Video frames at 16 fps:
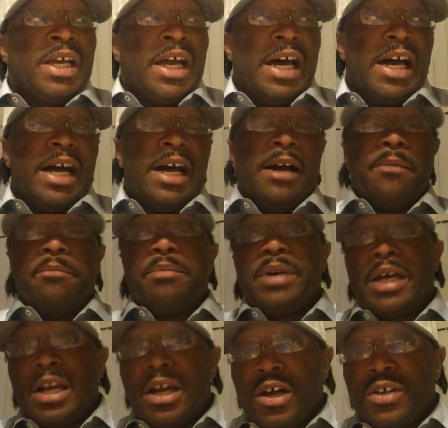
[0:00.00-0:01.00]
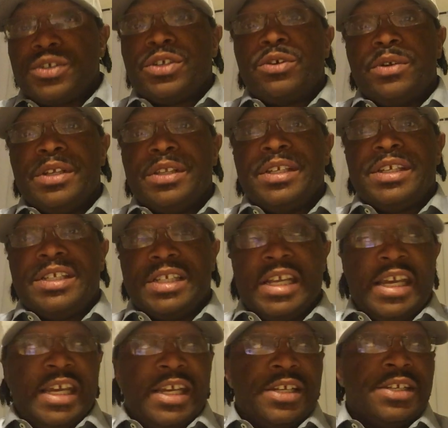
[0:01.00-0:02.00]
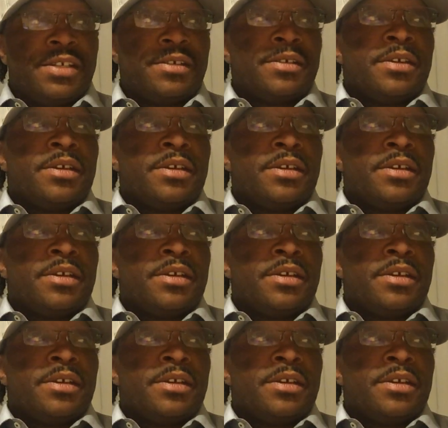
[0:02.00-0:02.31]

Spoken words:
But also in this stage,